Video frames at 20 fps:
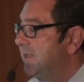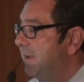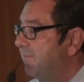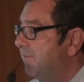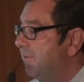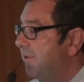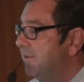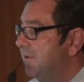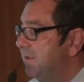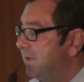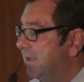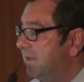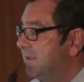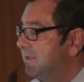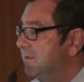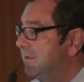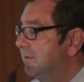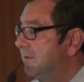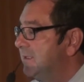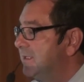step further?
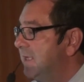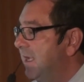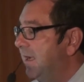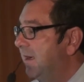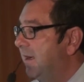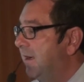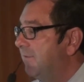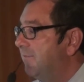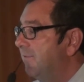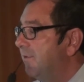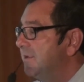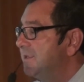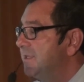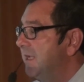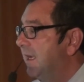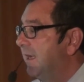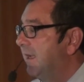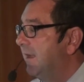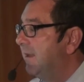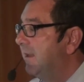Now let's hang on for a
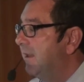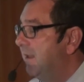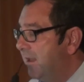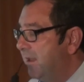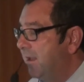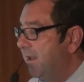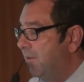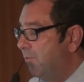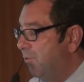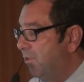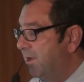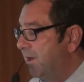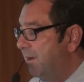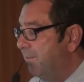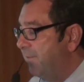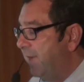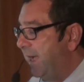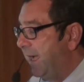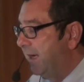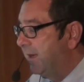second and we'll
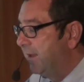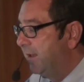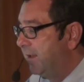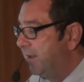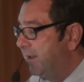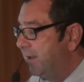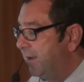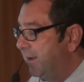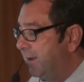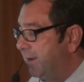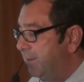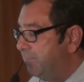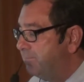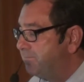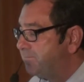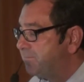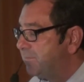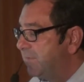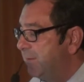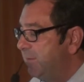come back.
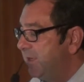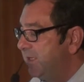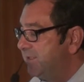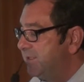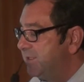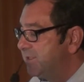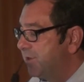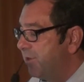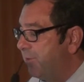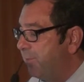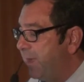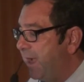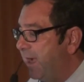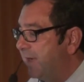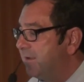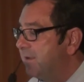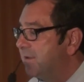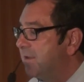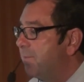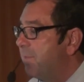Let me just go
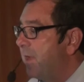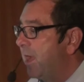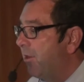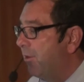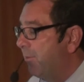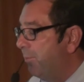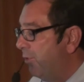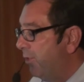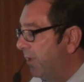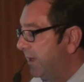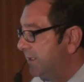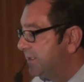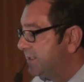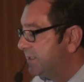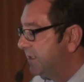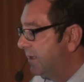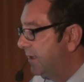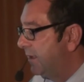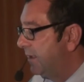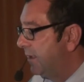back to the
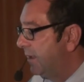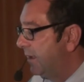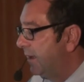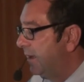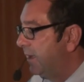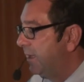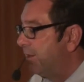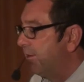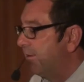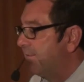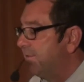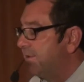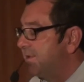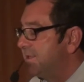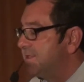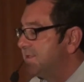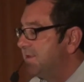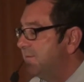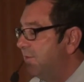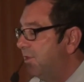PowerPoints here
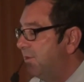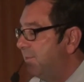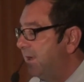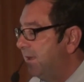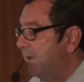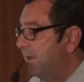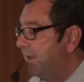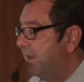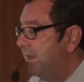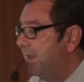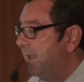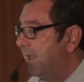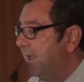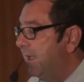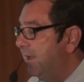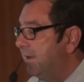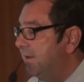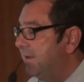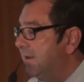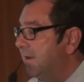for just a moment,
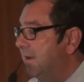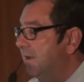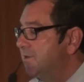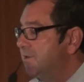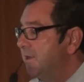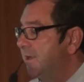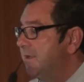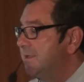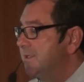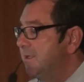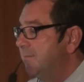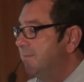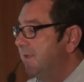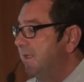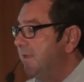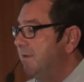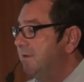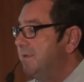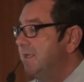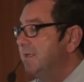and I'll show you
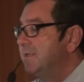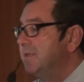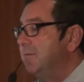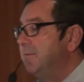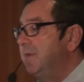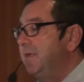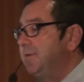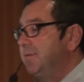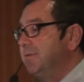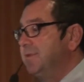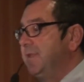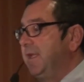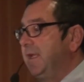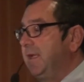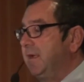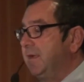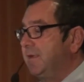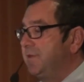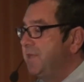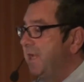something using some
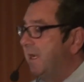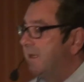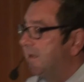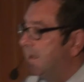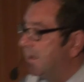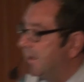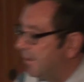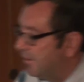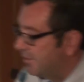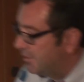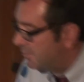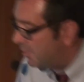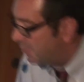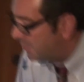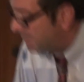interesting check data here in